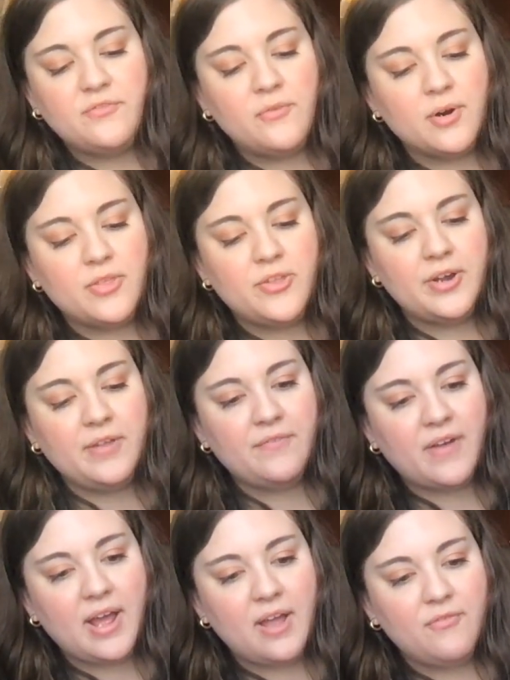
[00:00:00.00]

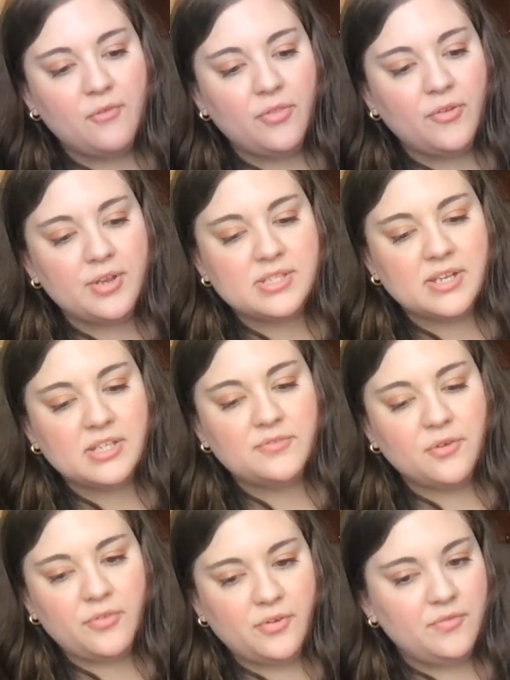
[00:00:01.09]
435, 436,
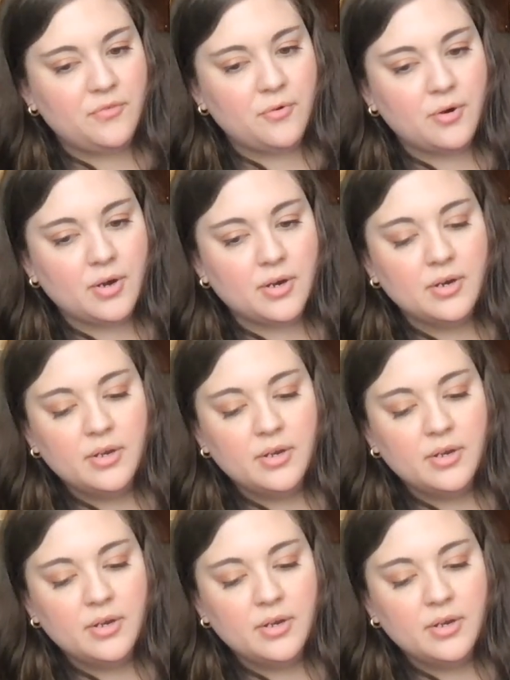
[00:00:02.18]
434,